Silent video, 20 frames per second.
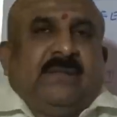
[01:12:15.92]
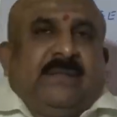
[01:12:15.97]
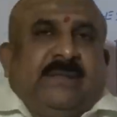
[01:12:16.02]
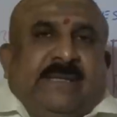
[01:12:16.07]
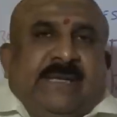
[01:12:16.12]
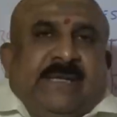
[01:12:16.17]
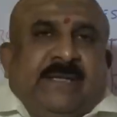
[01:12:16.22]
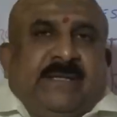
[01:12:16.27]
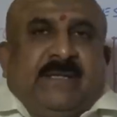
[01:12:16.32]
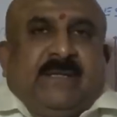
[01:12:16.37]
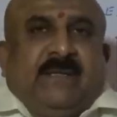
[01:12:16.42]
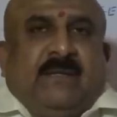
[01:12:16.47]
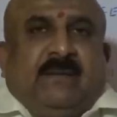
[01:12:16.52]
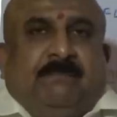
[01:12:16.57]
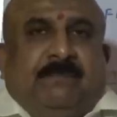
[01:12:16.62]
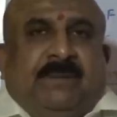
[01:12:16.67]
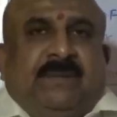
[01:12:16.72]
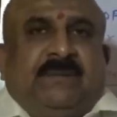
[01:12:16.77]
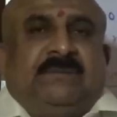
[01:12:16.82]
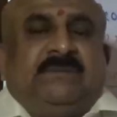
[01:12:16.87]
taking up
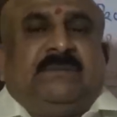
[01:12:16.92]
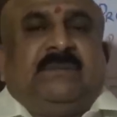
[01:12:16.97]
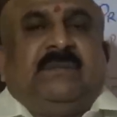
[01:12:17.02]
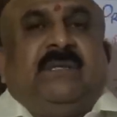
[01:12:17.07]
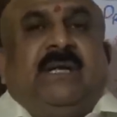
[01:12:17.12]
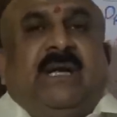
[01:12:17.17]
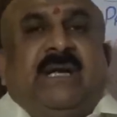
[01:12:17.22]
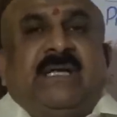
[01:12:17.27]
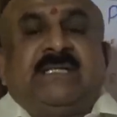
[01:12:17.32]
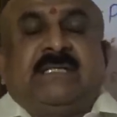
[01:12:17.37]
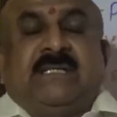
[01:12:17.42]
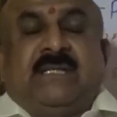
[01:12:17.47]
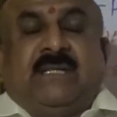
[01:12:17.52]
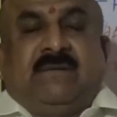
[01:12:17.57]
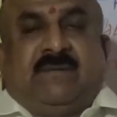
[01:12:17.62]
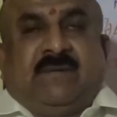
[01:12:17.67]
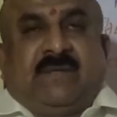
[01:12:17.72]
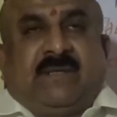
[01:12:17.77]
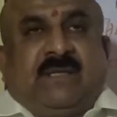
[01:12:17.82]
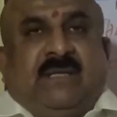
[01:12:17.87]
Astika
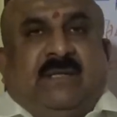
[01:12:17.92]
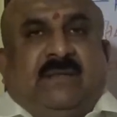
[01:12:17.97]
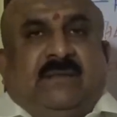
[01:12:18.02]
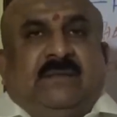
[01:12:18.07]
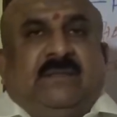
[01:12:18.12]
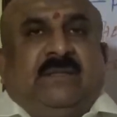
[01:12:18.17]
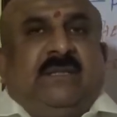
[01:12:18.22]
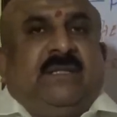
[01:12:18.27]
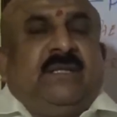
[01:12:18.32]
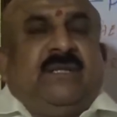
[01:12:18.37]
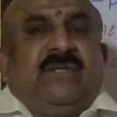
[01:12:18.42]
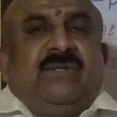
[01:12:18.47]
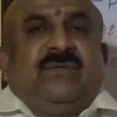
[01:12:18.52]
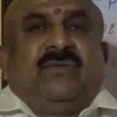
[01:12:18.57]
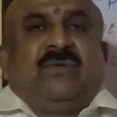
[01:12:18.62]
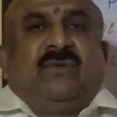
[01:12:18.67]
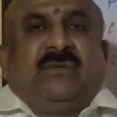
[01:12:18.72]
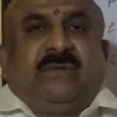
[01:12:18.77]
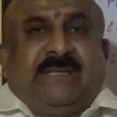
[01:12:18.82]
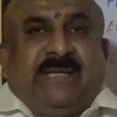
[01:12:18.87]
Varga.
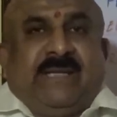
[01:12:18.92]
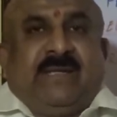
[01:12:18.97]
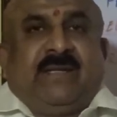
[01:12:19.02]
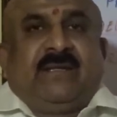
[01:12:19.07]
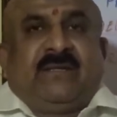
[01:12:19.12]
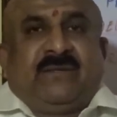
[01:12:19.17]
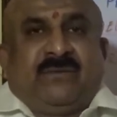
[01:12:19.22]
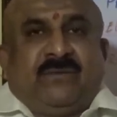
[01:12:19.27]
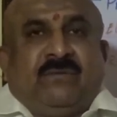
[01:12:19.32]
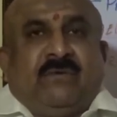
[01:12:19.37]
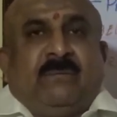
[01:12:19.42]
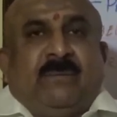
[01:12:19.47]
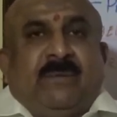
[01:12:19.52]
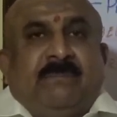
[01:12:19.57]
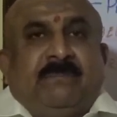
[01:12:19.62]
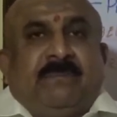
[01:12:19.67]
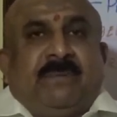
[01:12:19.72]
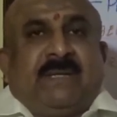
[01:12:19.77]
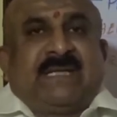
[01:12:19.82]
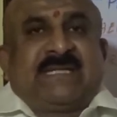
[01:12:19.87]
So there you will be
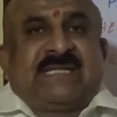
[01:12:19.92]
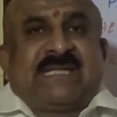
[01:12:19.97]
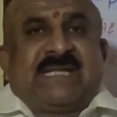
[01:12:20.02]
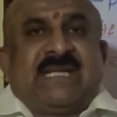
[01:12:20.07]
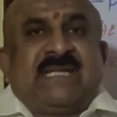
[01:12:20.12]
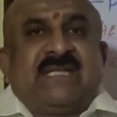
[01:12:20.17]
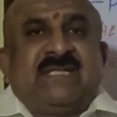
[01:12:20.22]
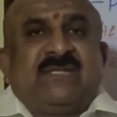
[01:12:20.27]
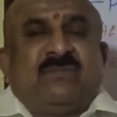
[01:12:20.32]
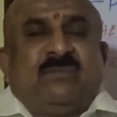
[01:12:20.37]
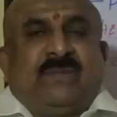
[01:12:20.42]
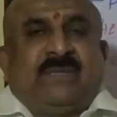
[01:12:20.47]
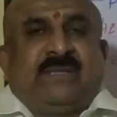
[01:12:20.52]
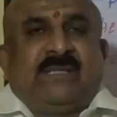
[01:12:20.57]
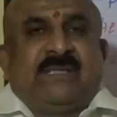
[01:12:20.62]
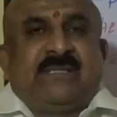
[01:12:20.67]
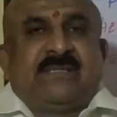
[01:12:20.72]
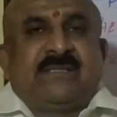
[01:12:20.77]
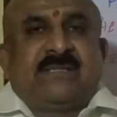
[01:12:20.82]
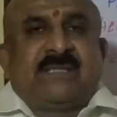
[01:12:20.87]
precise with the
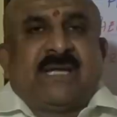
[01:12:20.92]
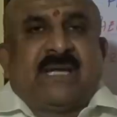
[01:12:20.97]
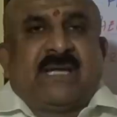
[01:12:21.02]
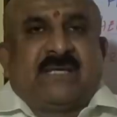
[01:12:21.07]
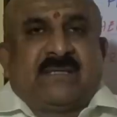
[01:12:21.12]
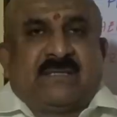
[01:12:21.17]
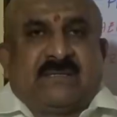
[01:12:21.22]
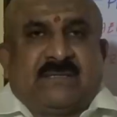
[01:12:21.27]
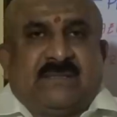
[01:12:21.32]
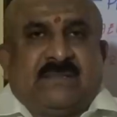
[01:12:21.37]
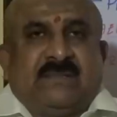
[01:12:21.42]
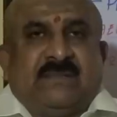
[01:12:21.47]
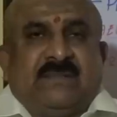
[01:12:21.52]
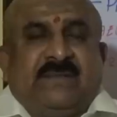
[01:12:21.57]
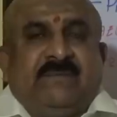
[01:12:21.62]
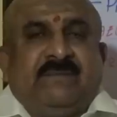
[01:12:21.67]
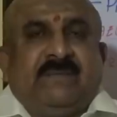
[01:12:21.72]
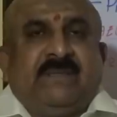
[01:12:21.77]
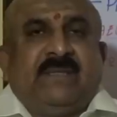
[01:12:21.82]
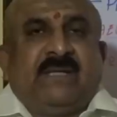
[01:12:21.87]
stars.
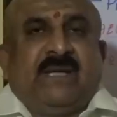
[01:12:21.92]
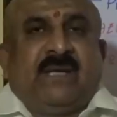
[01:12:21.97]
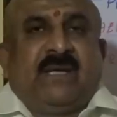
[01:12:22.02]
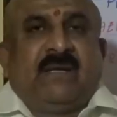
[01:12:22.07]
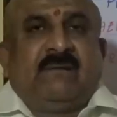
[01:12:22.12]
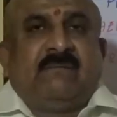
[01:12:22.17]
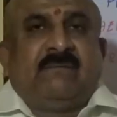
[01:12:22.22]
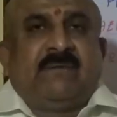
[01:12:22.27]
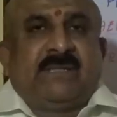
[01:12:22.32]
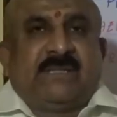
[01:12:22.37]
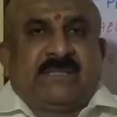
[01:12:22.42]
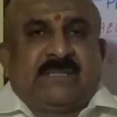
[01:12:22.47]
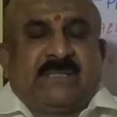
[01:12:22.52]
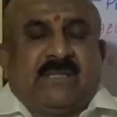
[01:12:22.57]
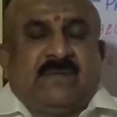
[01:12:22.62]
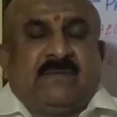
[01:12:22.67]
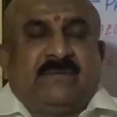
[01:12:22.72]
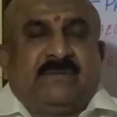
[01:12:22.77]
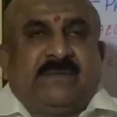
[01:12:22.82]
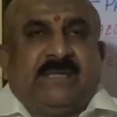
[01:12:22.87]
Even the hours
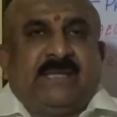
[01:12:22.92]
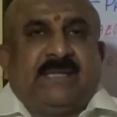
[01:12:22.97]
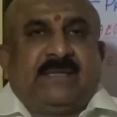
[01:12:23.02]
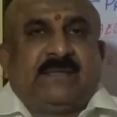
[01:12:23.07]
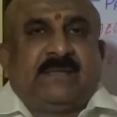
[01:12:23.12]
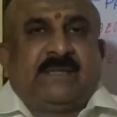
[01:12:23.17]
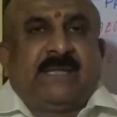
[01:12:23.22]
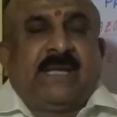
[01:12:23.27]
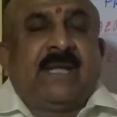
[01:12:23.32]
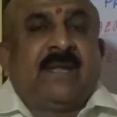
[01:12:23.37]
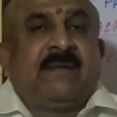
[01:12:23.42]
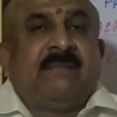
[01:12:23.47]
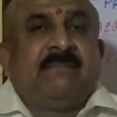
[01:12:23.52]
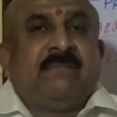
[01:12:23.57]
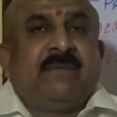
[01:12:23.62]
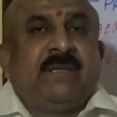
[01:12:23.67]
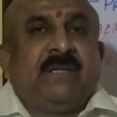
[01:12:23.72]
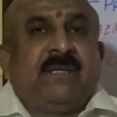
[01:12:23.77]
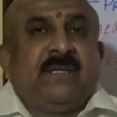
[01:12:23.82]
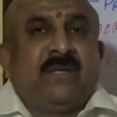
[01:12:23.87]
of death can
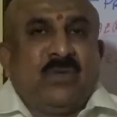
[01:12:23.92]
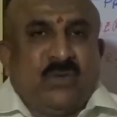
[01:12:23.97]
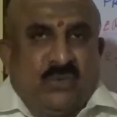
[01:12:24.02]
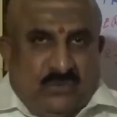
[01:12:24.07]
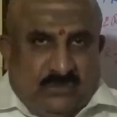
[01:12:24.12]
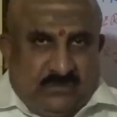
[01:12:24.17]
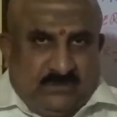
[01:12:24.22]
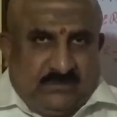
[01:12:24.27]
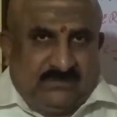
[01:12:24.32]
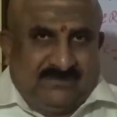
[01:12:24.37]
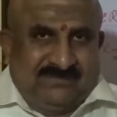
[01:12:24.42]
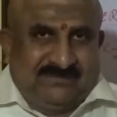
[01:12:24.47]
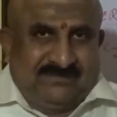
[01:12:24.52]
be known.